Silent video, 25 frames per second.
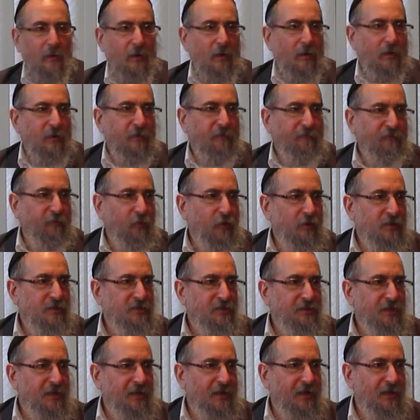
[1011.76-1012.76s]
The
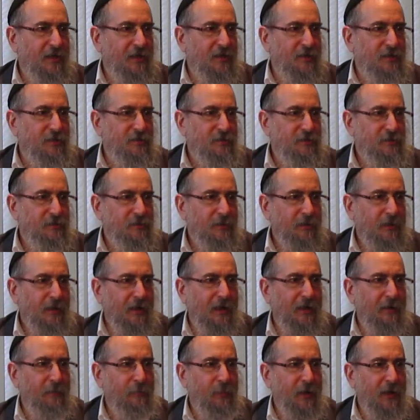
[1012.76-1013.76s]
first thing is
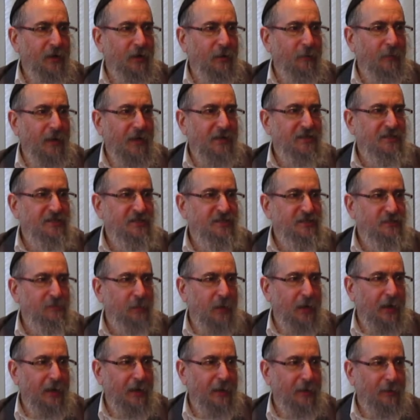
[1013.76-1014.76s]
I peddle my
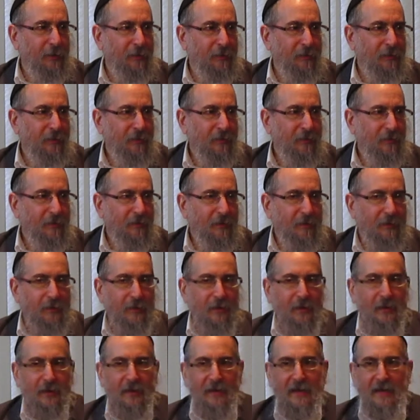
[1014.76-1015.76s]
smile,
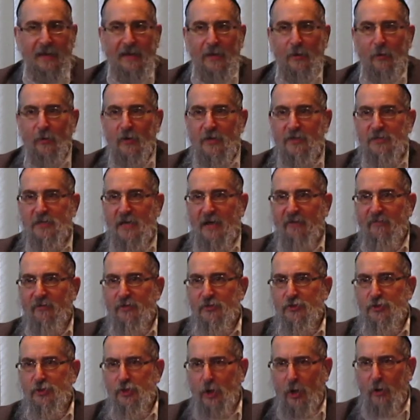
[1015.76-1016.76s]
and I always have
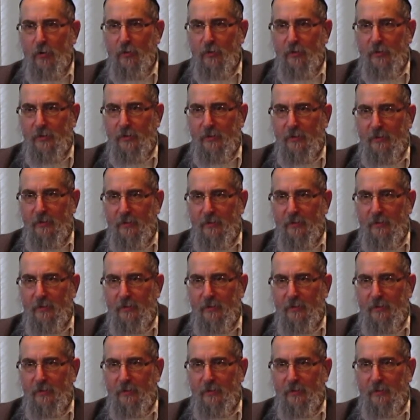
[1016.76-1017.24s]
a joke.